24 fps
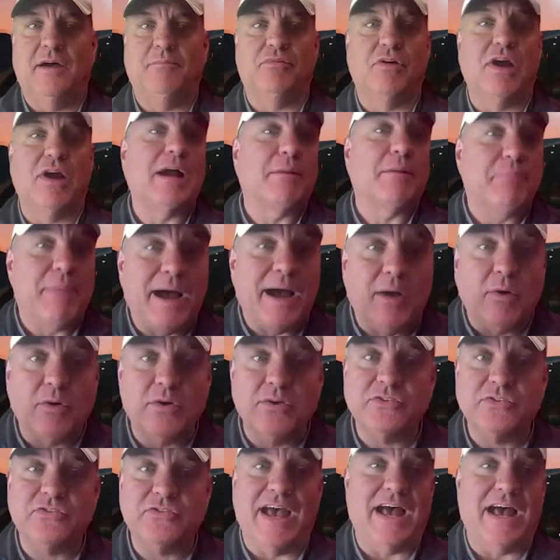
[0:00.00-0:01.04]
Brock
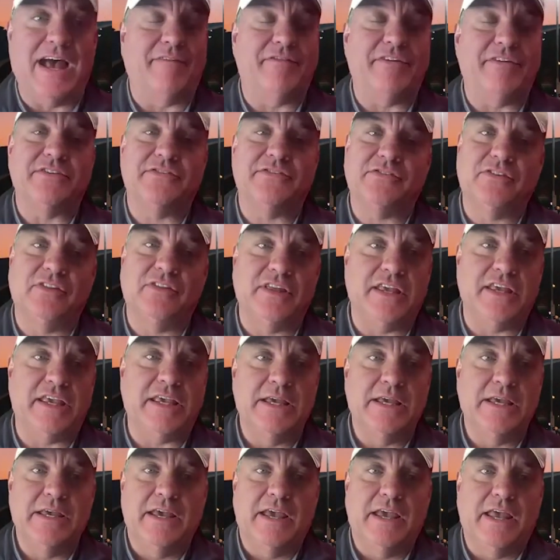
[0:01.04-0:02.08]
Bowers,
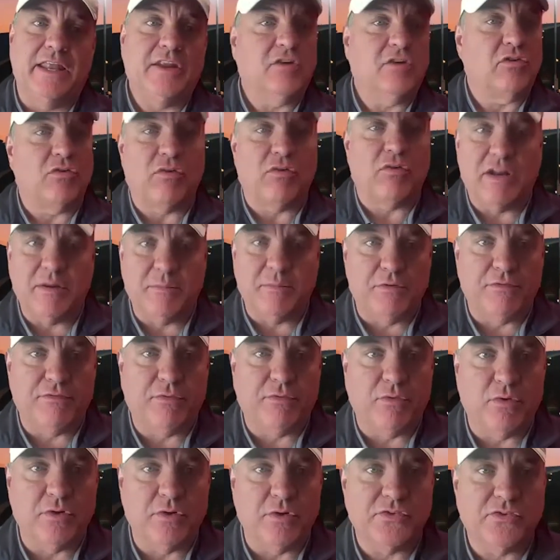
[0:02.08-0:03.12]
obviously an incredible
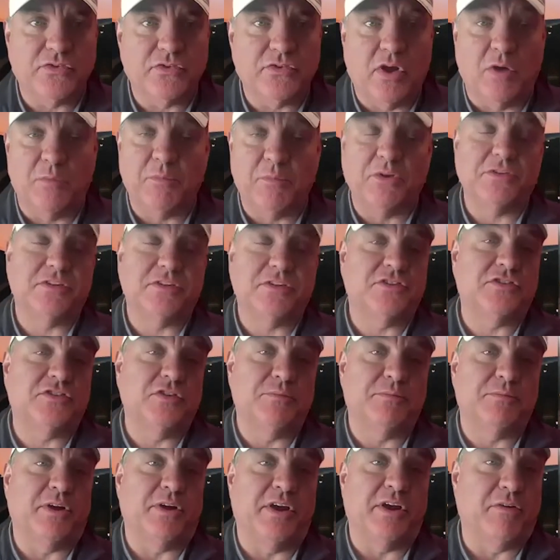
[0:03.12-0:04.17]
force, almost a
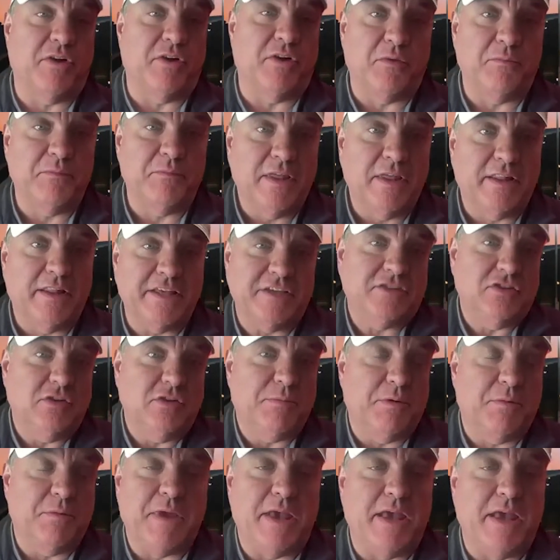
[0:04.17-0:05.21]
superhero, like
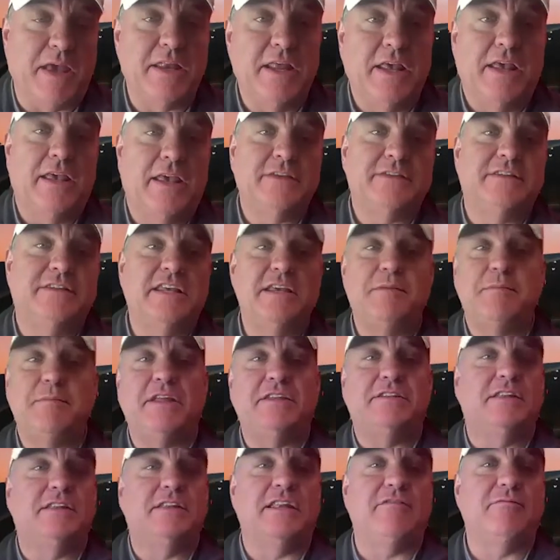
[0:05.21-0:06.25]
Superman. His
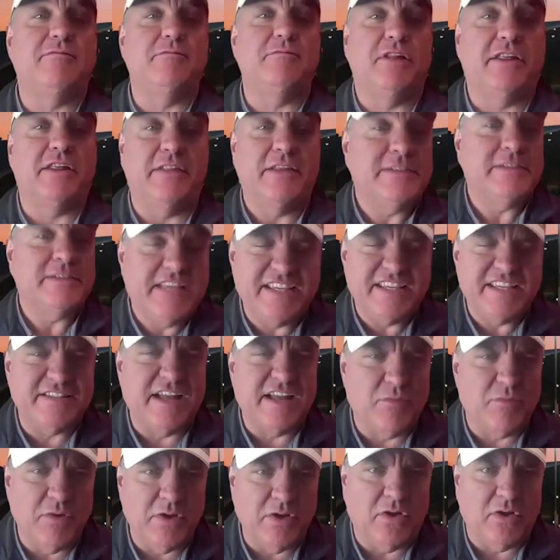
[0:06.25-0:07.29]
teammates didn't even believe. They say he's
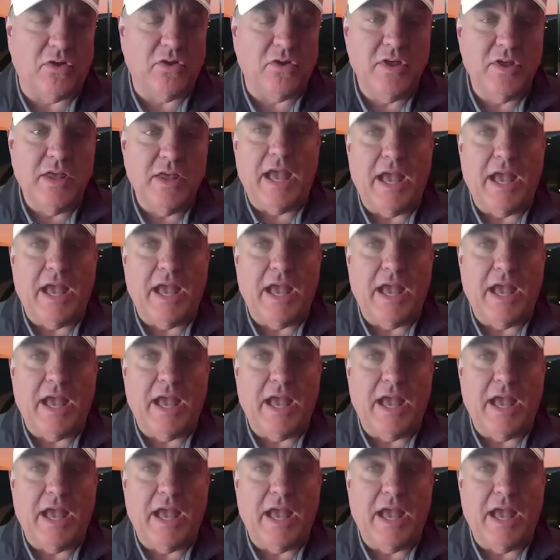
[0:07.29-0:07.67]
not real.